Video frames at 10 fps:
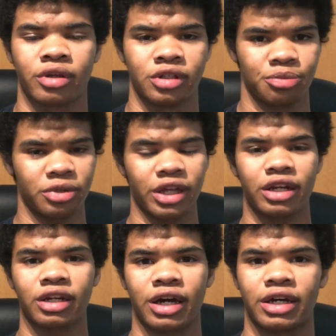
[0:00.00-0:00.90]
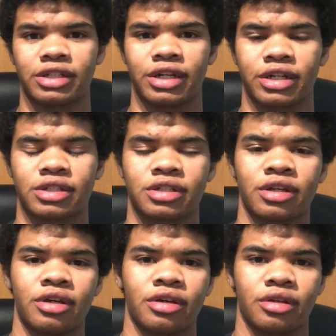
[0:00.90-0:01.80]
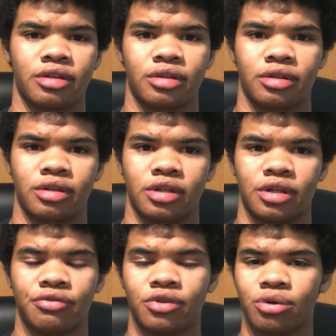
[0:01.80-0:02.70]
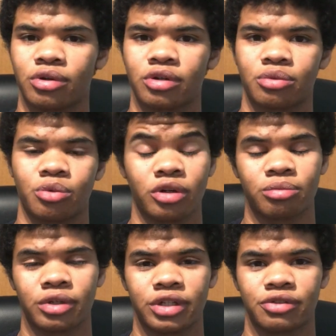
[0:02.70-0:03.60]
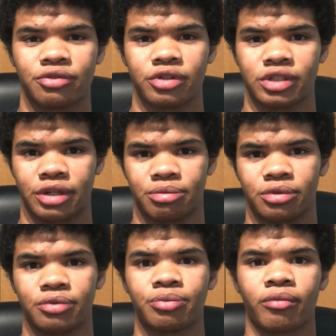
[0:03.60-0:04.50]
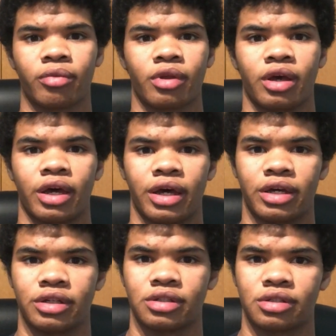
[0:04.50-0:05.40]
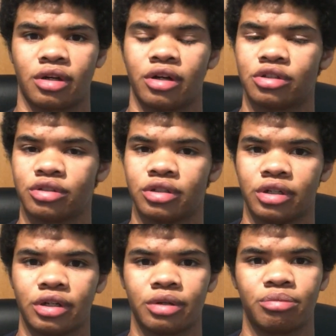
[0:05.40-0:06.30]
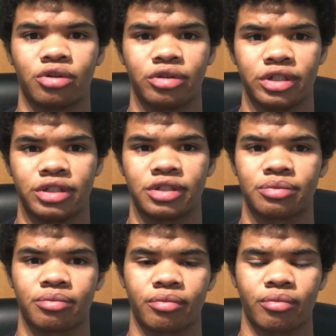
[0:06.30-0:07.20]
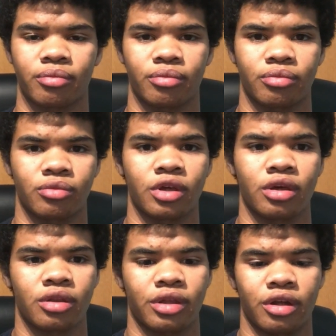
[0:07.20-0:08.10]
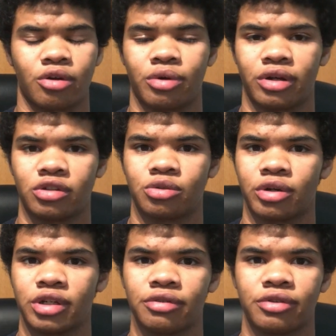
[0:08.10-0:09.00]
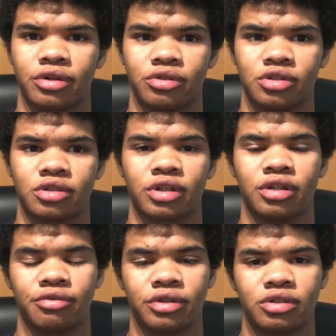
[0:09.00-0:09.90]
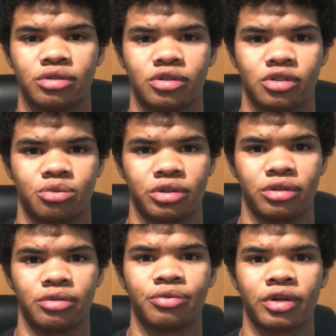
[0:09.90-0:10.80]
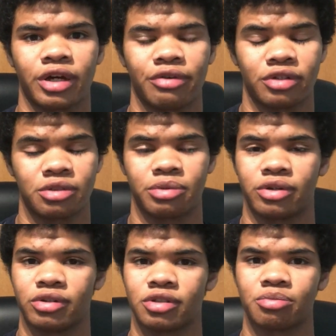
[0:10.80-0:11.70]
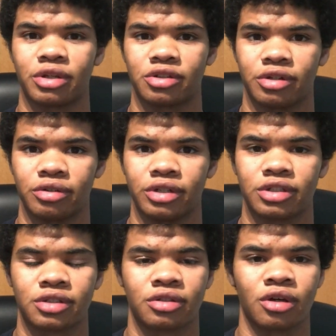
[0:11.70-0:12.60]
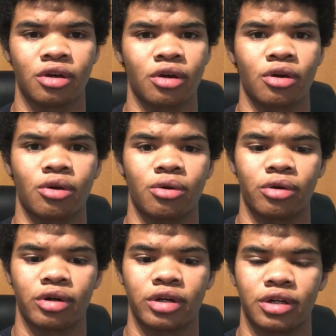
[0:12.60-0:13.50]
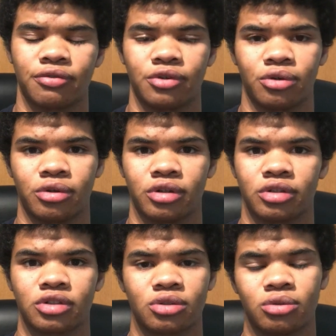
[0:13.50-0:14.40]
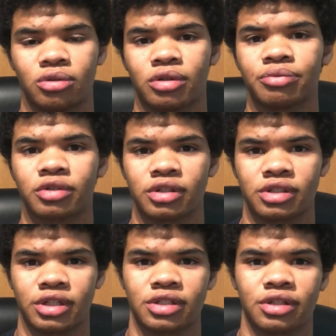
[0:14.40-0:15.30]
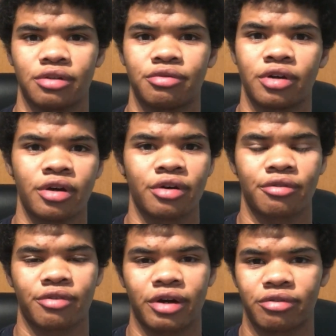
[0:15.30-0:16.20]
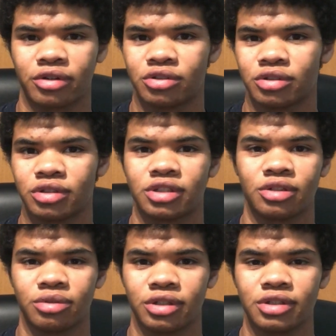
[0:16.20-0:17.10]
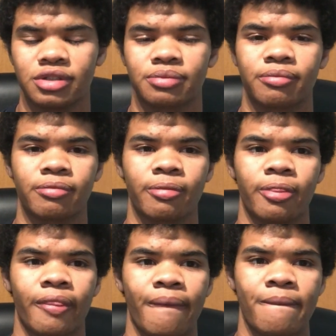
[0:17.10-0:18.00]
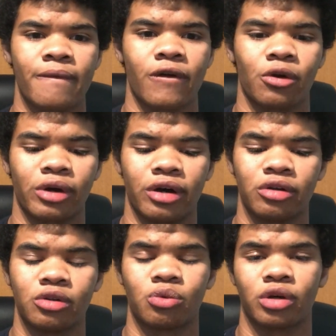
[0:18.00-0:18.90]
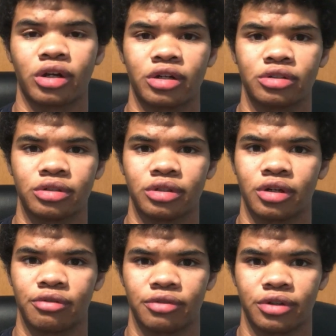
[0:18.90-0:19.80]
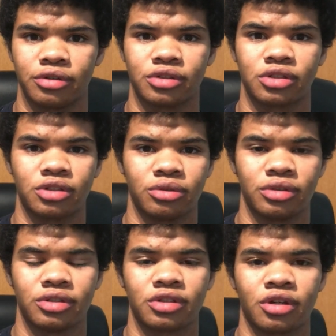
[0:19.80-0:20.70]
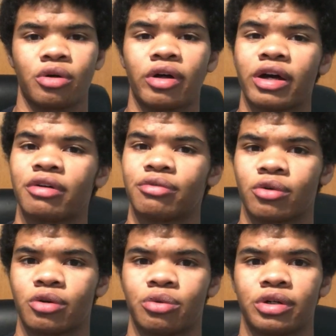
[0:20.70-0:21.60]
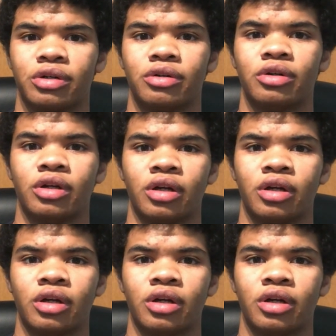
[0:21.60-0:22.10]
To put that in context, if your workplace, for example, has 100 employees, then around 20 of those individuals will have experienced mental illness. Or if your school consists of 500 students, around 100 of those students will have or will